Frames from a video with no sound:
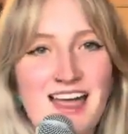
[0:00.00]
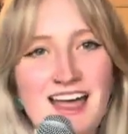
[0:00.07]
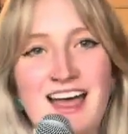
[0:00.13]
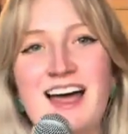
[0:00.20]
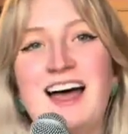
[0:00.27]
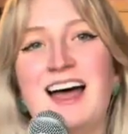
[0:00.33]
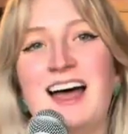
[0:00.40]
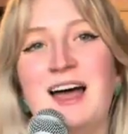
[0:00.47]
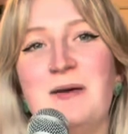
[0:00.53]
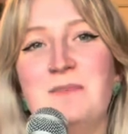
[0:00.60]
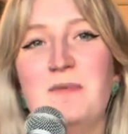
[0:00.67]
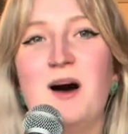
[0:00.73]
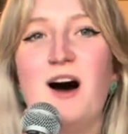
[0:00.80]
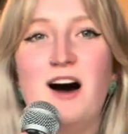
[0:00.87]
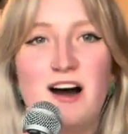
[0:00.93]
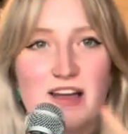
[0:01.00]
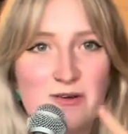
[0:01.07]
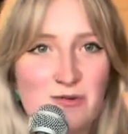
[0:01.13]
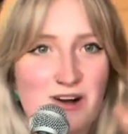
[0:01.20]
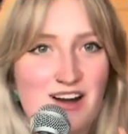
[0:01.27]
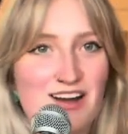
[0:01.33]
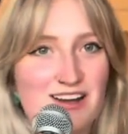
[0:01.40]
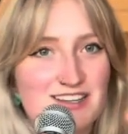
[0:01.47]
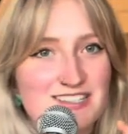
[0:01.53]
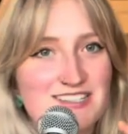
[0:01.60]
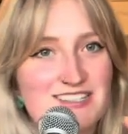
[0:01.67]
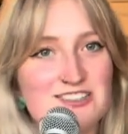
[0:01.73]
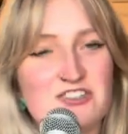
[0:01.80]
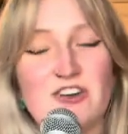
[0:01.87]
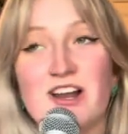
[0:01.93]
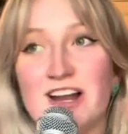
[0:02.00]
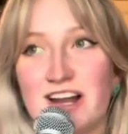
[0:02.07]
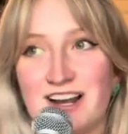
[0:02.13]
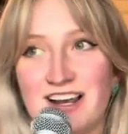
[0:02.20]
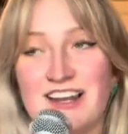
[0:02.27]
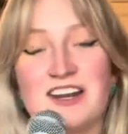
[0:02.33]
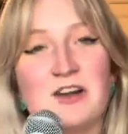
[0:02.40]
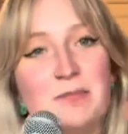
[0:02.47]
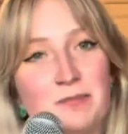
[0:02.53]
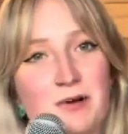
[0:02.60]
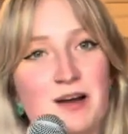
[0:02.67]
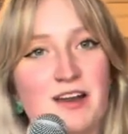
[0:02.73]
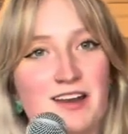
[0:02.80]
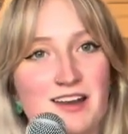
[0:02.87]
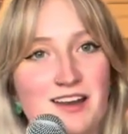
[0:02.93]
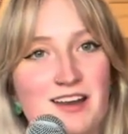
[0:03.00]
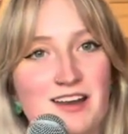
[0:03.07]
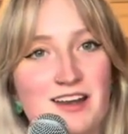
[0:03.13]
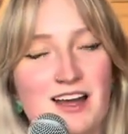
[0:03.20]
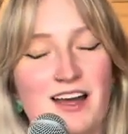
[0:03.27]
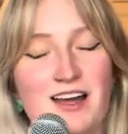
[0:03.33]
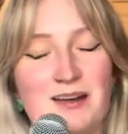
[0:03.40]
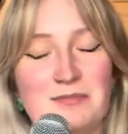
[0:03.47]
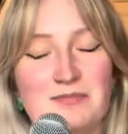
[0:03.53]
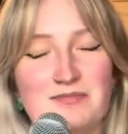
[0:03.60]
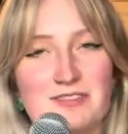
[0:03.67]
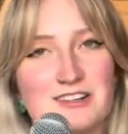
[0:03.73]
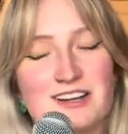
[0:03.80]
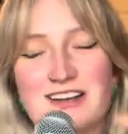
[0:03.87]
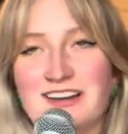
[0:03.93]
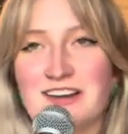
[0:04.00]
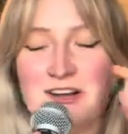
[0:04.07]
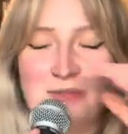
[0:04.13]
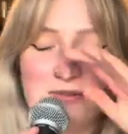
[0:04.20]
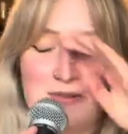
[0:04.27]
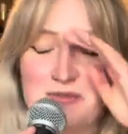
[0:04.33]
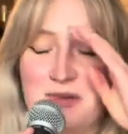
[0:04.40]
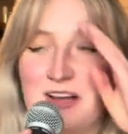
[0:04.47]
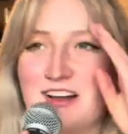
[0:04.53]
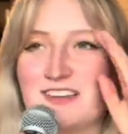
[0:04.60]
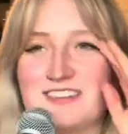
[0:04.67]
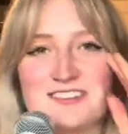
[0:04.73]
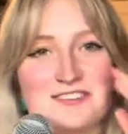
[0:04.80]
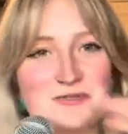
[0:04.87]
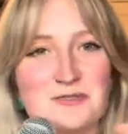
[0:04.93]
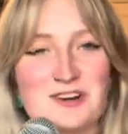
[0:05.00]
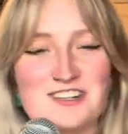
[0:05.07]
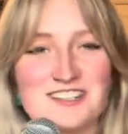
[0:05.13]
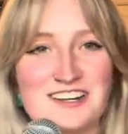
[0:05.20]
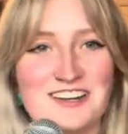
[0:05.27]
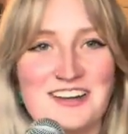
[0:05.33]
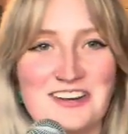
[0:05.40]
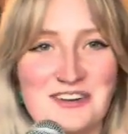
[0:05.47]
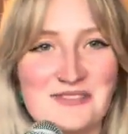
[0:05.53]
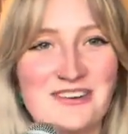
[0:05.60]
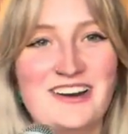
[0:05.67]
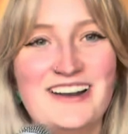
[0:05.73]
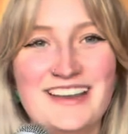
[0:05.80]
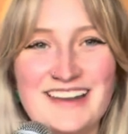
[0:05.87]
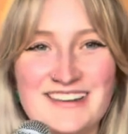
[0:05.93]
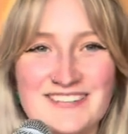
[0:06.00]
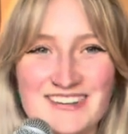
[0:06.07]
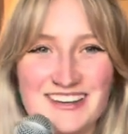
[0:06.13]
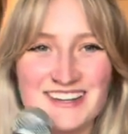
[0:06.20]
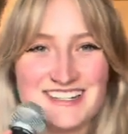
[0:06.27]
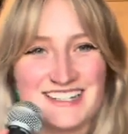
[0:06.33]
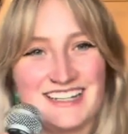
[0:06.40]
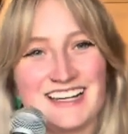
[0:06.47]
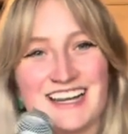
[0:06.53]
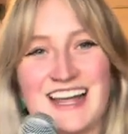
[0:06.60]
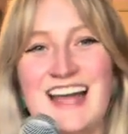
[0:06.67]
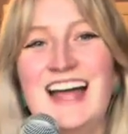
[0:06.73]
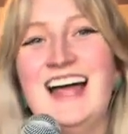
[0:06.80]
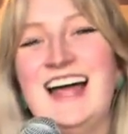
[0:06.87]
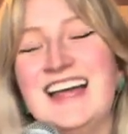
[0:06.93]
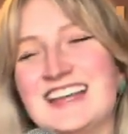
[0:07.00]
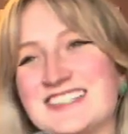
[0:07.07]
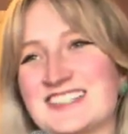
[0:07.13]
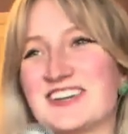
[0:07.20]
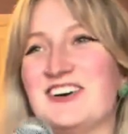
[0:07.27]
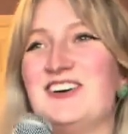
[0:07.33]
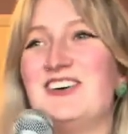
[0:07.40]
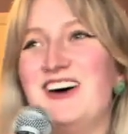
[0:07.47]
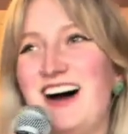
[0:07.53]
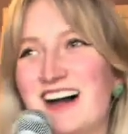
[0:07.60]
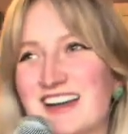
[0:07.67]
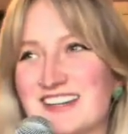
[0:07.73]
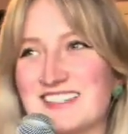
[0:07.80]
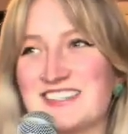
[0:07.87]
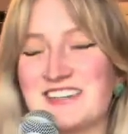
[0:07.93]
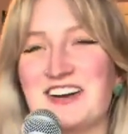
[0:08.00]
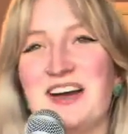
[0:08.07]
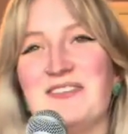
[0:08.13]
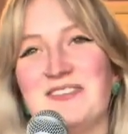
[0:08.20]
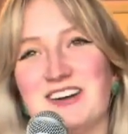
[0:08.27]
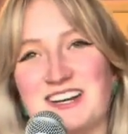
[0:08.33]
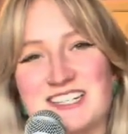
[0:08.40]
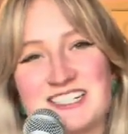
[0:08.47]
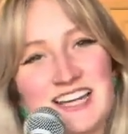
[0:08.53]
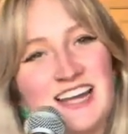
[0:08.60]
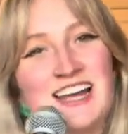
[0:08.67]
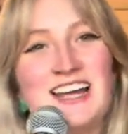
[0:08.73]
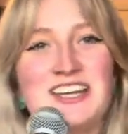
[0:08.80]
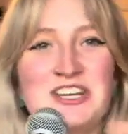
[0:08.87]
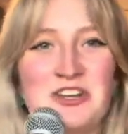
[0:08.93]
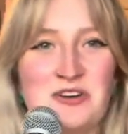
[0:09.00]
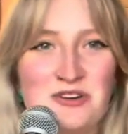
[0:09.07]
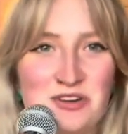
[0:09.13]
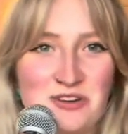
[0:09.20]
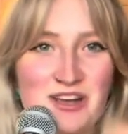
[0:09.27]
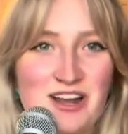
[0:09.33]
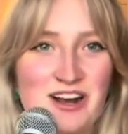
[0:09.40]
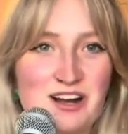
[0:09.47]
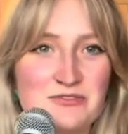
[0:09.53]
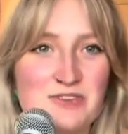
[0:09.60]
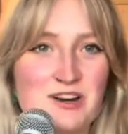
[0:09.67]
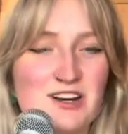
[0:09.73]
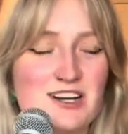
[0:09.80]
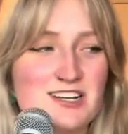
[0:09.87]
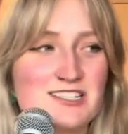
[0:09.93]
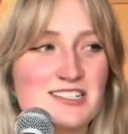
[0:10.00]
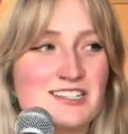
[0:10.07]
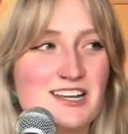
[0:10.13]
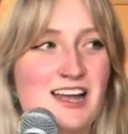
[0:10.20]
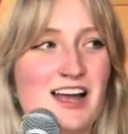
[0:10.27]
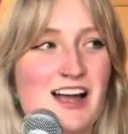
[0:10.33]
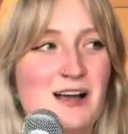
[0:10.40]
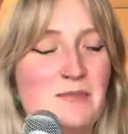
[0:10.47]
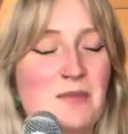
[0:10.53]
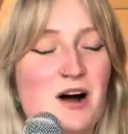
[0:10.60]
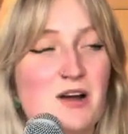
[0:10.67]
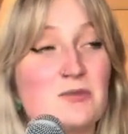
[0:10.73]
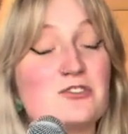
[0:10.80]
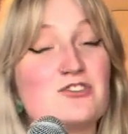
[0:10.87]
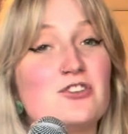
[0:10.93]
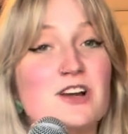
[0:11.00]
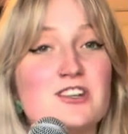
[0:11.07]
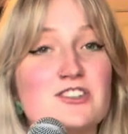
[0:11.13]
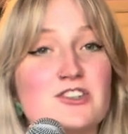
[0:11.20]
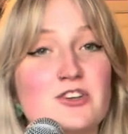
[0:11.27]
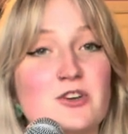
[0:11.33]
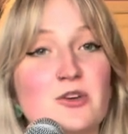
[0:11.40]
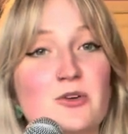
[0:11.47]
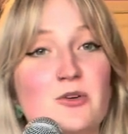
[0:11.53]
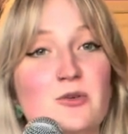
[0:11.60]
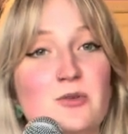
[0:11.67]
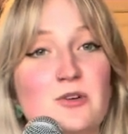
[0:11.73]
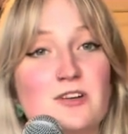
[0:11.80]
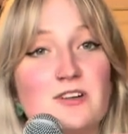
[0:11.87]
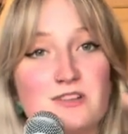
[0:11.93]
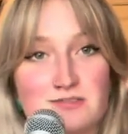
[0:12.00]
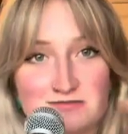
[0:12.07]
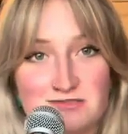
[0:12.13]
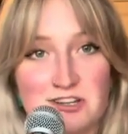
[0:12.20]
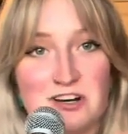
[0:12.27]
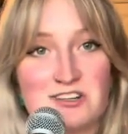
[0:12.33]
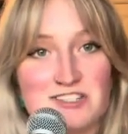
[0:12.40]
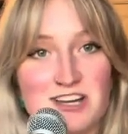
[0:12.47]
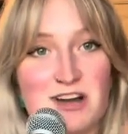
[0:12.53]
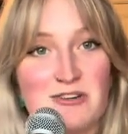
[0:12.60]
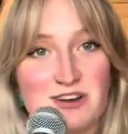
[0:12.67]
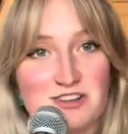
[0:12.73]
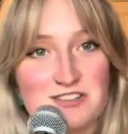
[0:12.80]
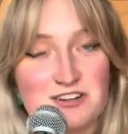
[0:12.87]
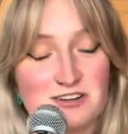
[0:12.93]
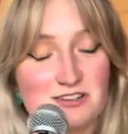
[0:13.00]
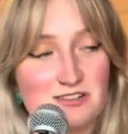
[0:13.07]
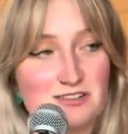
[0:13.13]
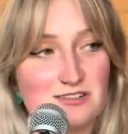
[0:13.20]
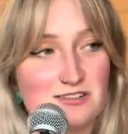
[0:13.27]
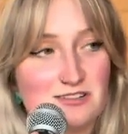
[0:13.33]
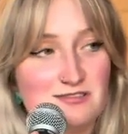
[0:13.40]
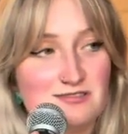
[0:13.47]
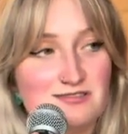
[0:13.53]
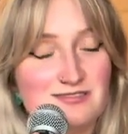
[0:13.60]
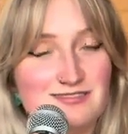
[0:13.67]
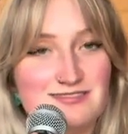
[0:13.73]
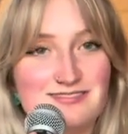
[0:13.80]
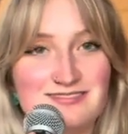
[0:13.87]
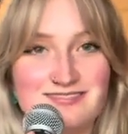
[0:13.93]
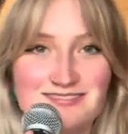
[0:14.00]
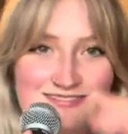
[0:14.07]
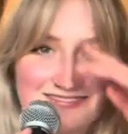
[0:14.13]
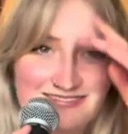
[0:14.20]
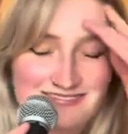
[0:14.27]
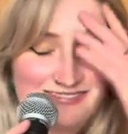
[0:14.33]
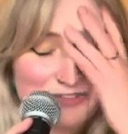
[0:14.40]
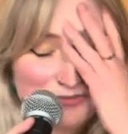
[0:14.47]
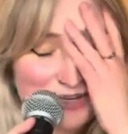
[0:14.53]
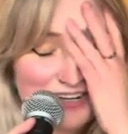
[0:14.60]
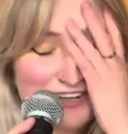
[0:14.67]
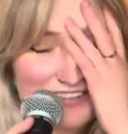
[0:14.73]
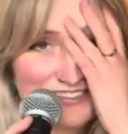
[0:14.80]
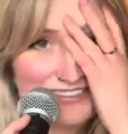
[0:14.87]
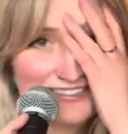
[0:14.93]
I was trying to clean up my oh my god, this is worse again. I'm really blushing. So on Instagram, right, you get offered, I was trying to cut down on certain, oh my god.